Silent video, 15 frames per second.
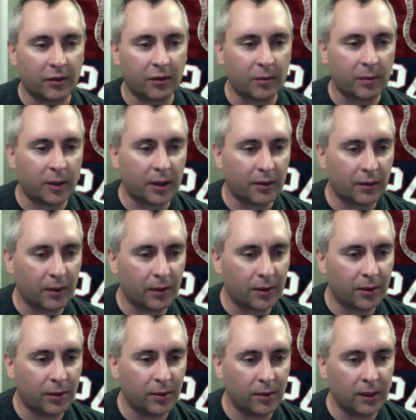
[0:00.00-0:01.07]
everybody for
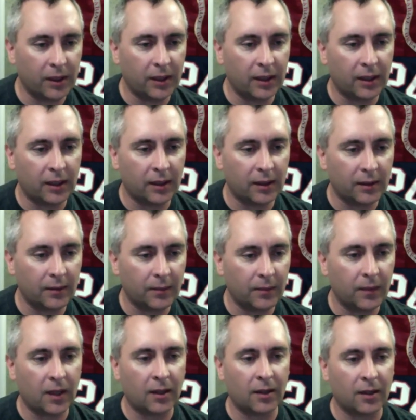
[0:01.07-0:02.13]
tuning in.
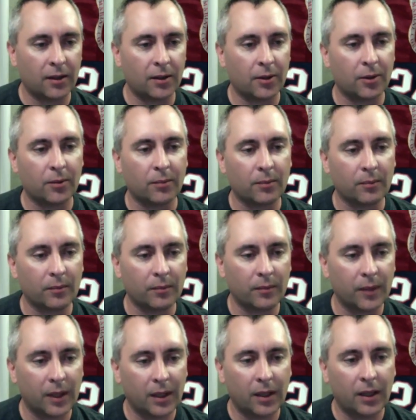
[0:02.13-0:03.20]

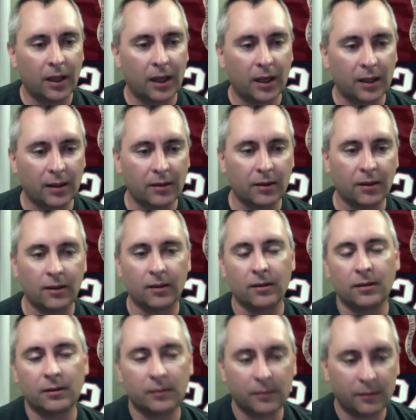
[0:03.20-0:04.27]
And
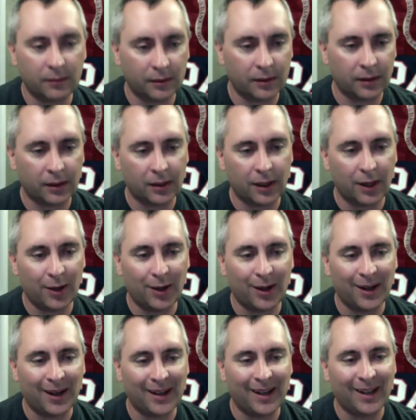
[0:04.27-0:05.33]

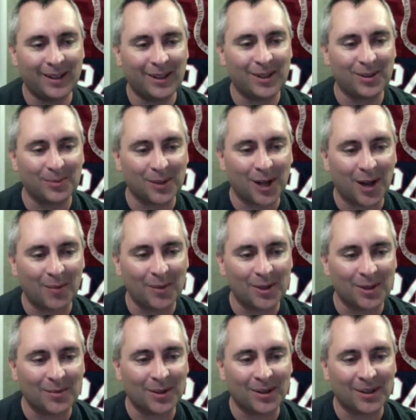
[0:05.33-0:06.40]
I see some
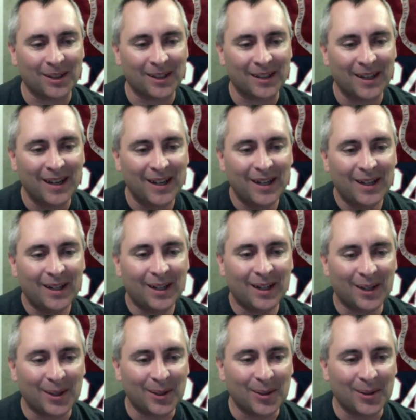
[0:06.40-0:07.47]
comments about the
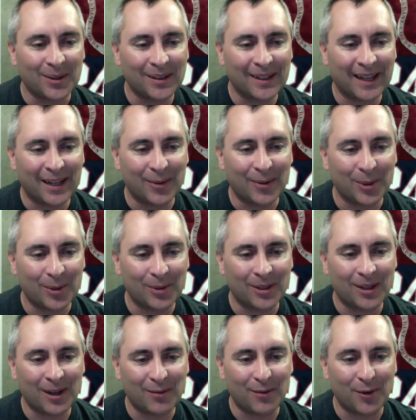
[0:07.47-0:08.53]
anyone who did
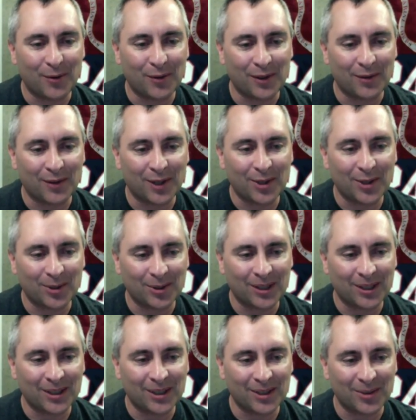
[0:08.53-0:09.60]
not vote for the fictional
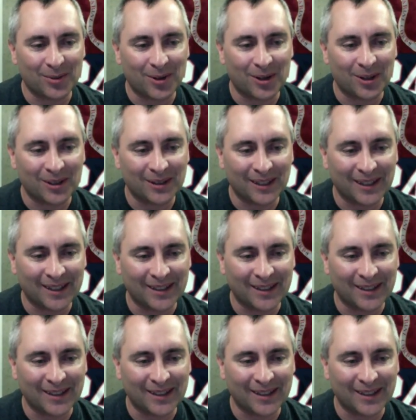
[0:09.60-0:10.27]
season is wrong.